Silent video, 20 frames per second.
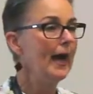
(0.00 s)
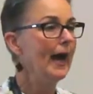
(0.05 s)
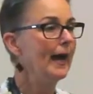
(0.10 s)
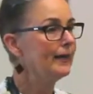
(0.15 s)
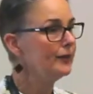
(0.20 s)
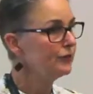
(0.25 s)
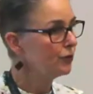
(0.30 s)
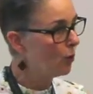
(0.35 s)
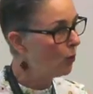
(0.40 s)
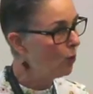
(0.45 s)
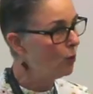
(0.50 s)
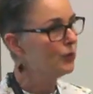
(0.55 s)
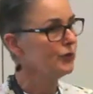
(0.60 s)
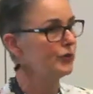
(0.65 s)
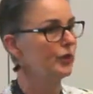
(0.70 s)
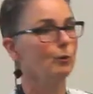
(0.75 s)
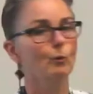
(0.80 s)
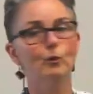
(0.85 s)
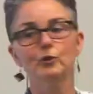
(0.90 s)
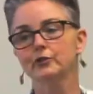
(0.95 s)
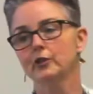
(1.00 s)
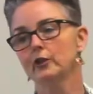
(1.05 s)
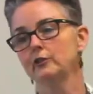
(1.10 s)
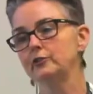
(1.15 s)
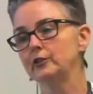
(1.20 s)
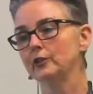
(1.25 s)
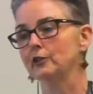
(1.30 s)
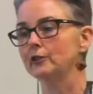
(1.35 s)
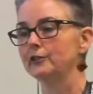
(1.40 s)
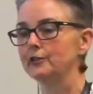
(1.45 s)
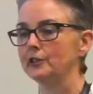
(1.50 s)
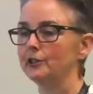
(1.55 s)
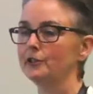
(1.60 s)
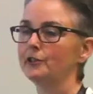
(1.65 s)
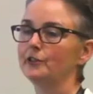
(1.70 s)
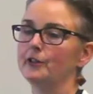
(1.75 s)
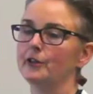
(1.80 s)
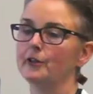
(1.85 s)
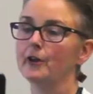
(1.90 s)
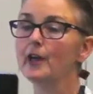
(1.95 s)
and it's also what
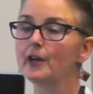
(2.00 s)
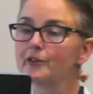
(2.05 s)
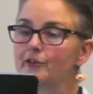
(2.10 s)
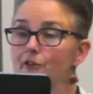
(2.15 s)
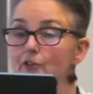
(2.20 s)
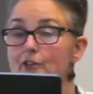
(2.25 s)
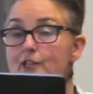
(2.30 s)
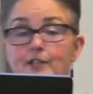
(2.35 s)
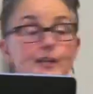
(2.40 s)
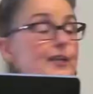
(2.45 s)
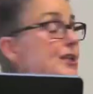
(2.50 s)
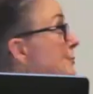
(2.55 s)
sociologists do. So this